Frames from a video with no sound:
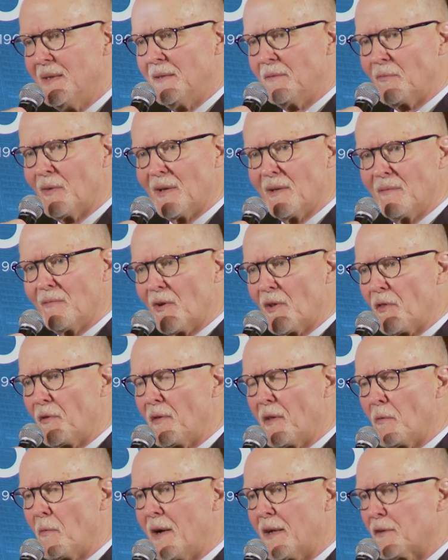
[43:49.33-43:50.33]
whether
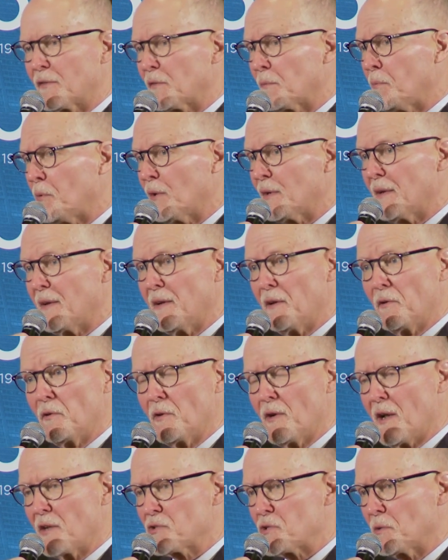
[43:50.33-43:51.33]
they want to support an
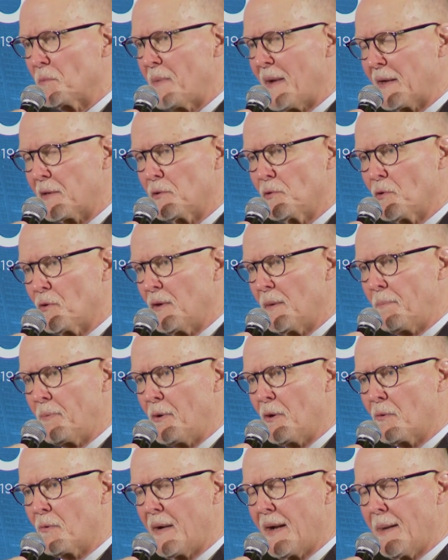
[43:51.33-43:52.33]
international baccalaureate
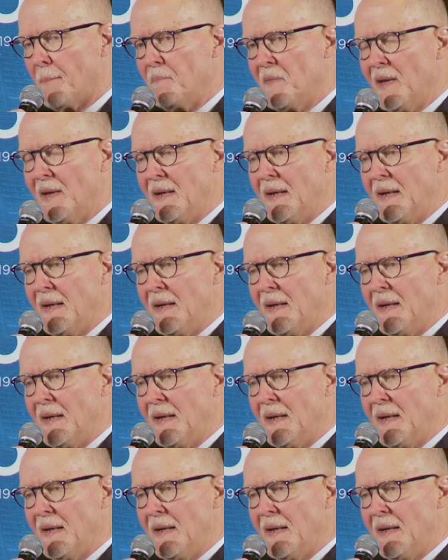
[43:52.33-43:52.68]
program,